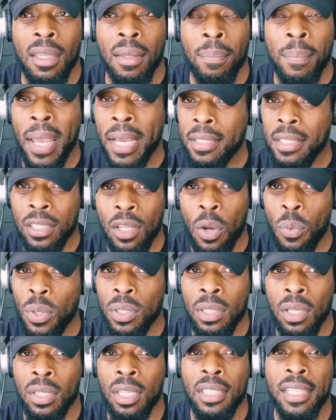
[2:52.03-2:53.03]
Mexico
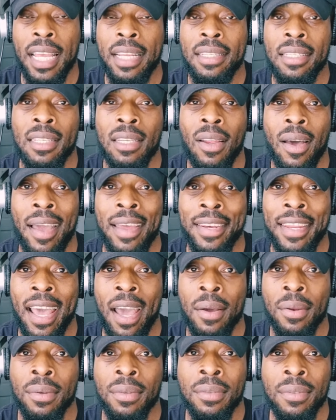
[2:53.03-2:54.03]
wasn't going to take this lying
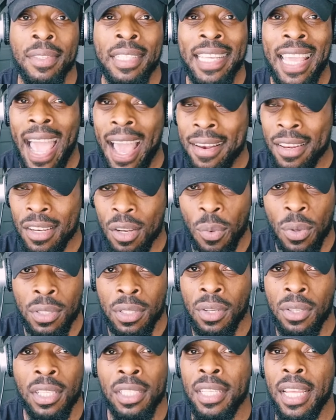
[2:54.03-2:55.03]
down. Canada
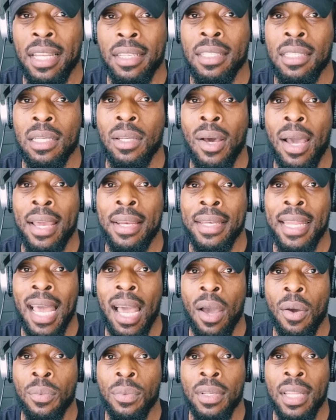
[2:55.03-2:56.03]
wasn't going to take this lying
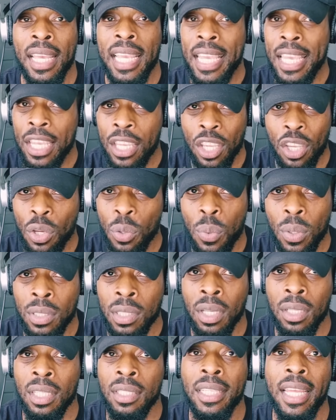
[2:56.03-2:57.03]
down. The EU
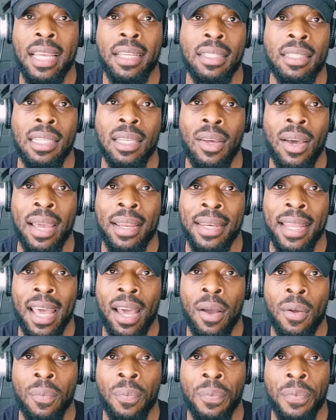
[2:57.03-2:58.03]
wasn't going to take this lying
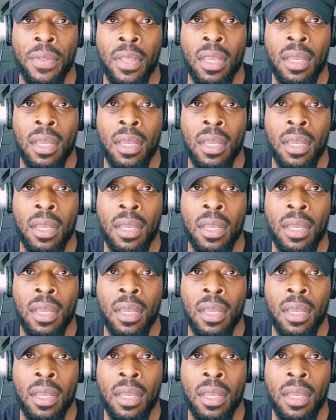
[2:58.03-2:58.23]
down.